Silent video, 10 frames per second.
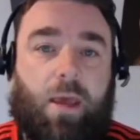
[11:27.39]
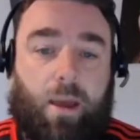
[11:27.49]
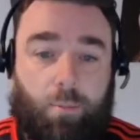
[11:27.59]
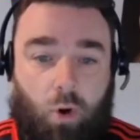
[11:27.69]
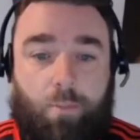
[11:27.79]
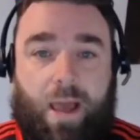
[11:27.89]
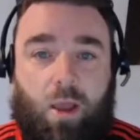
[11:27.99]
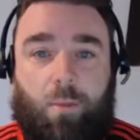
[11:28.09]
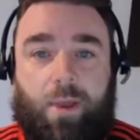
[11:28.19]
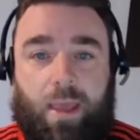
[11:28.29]
and brought back
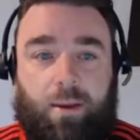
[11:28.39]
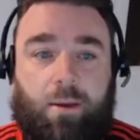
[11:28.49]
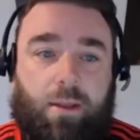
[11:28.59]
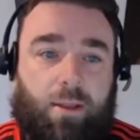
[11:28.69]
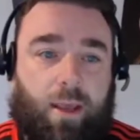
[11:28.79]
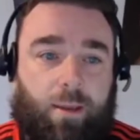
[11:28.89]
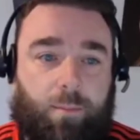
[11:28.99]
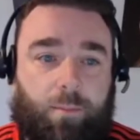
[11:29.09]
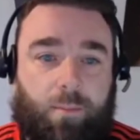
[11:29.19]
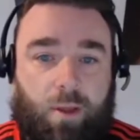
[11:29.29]
up again in
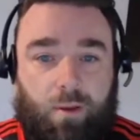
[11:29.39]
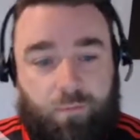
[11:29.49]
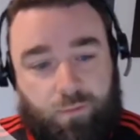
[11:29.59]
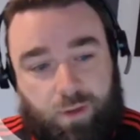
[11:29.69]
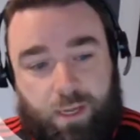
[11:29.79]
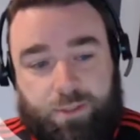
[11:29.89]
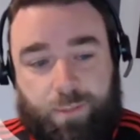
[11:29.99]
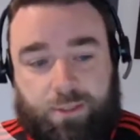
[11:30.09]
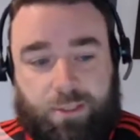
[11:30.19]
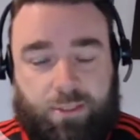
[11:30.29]
time for the next
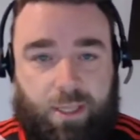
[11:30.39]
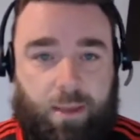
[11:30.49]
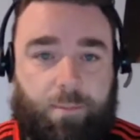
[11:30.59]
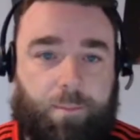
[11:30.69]
business day.